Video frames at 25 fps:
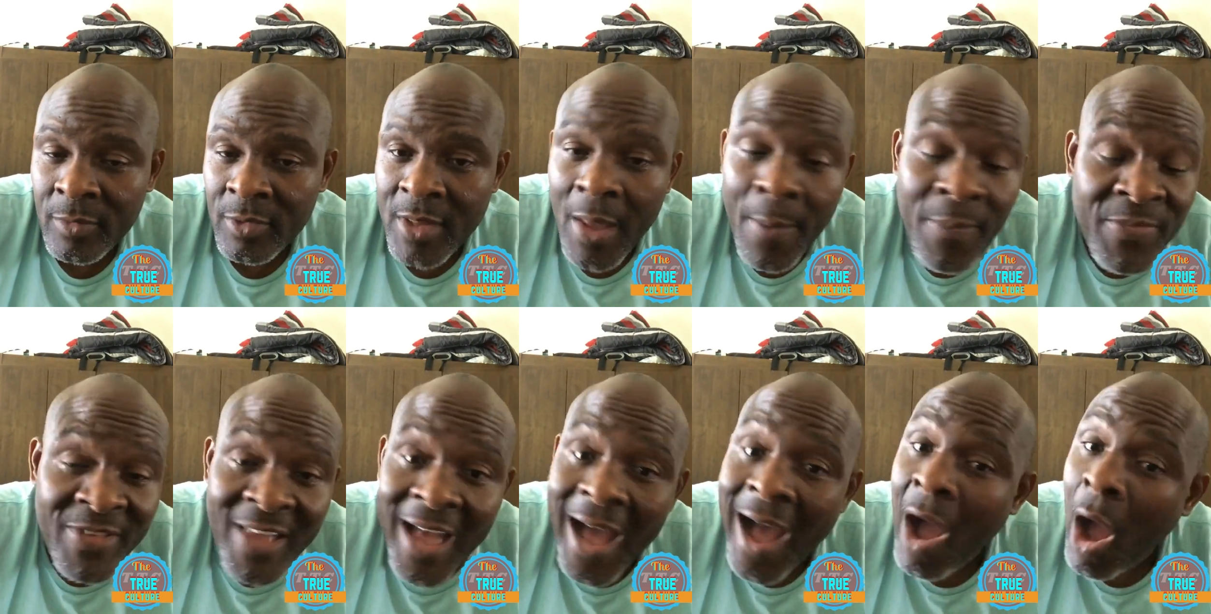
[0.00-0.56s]

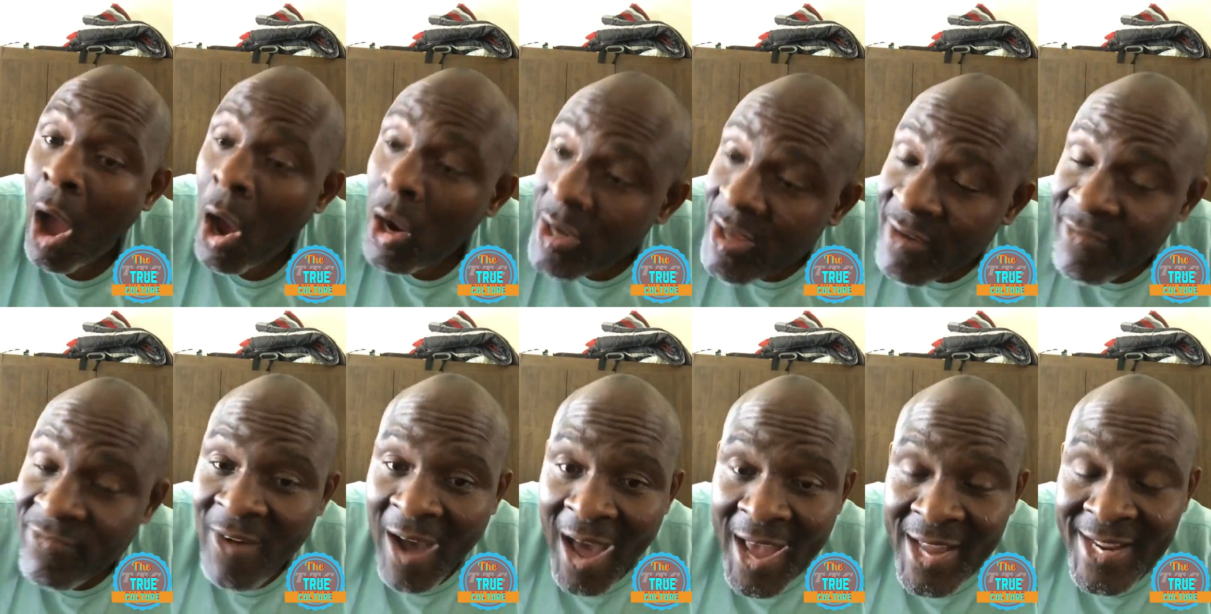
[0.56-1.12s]
Them say
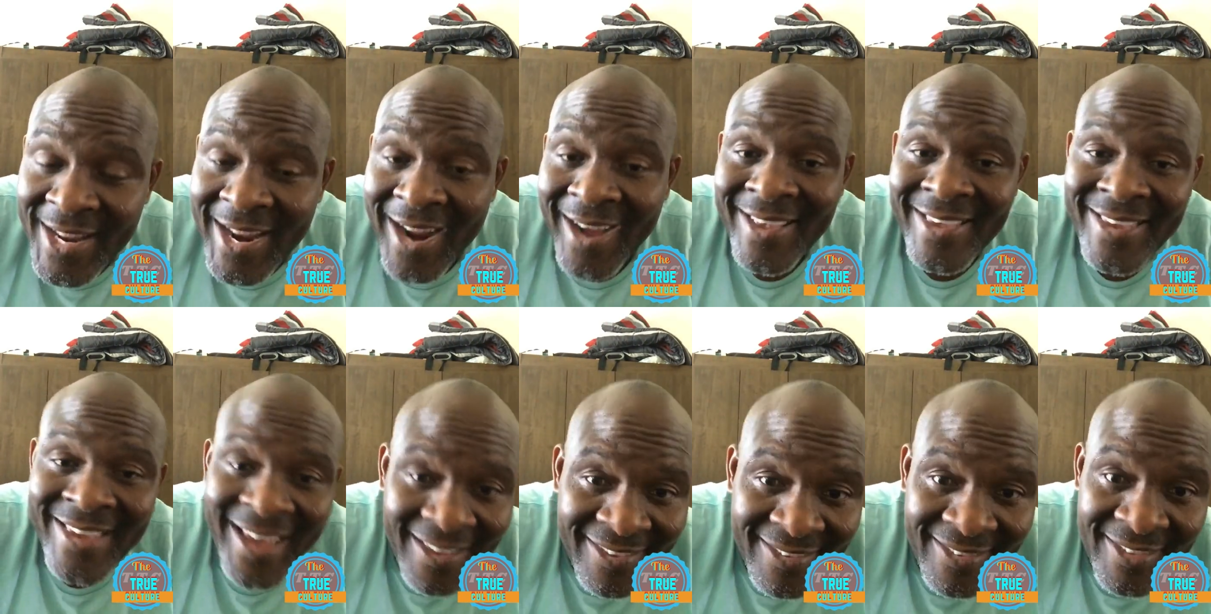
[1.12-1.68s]
olive oil in a
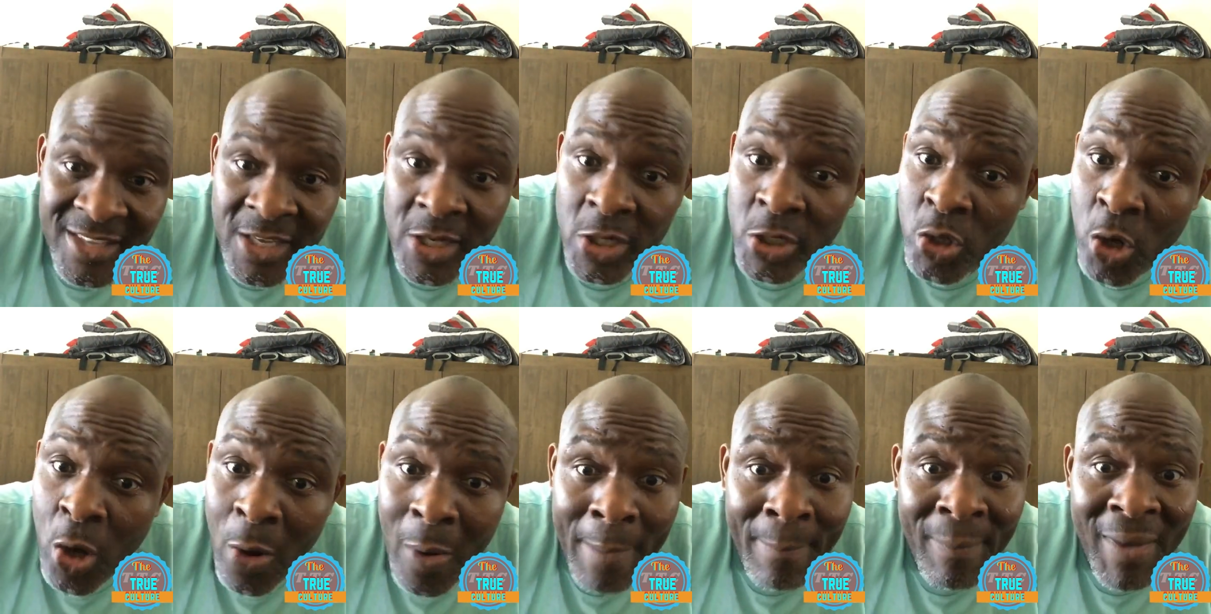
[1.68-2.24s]
castile.
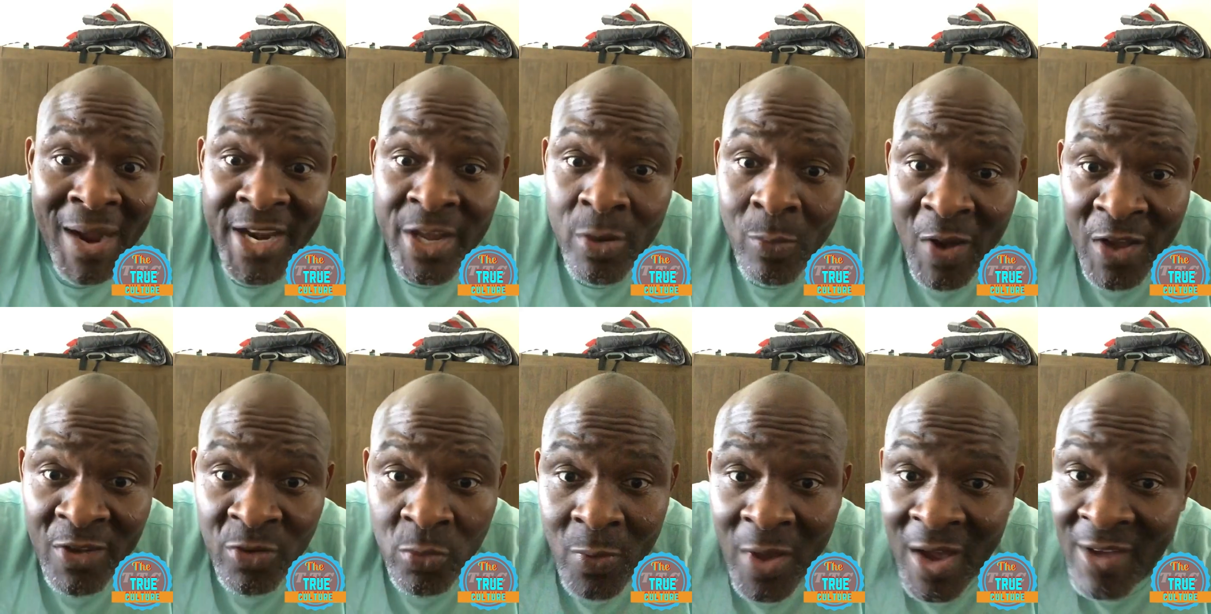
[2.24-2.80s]
No, a body
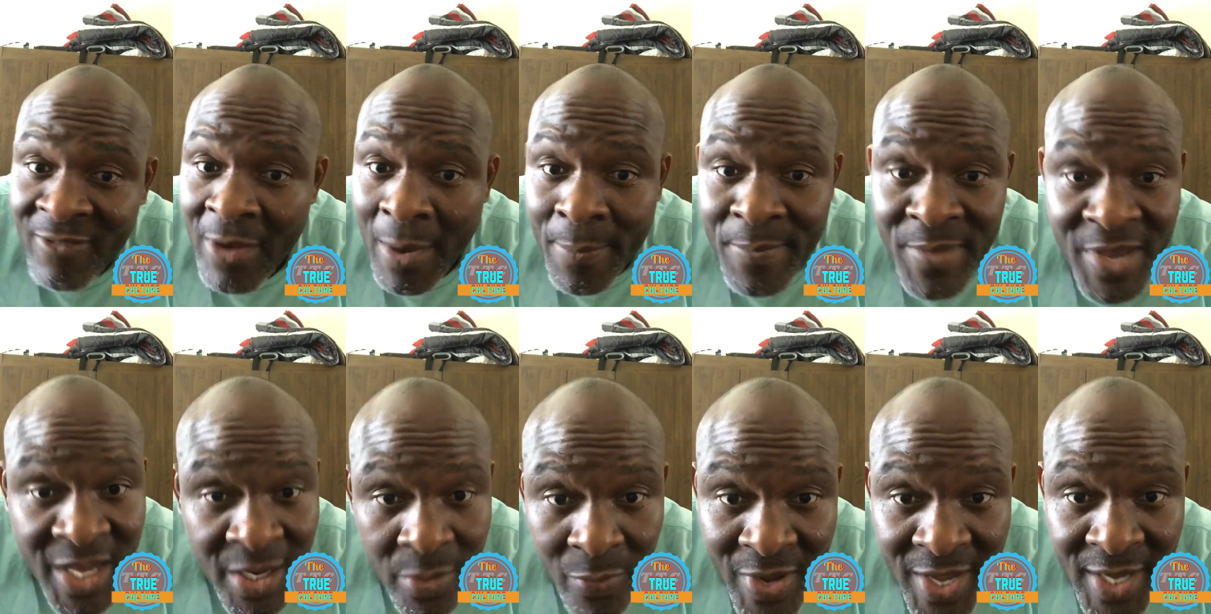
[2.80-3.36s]
wash we have a
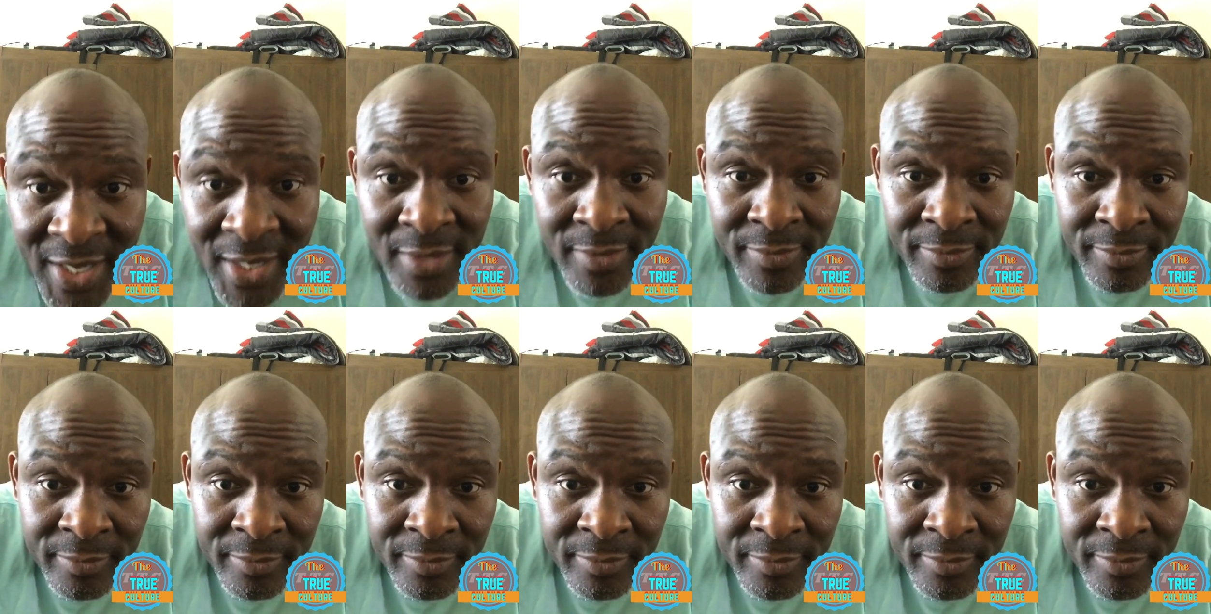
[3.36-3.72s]
beard with.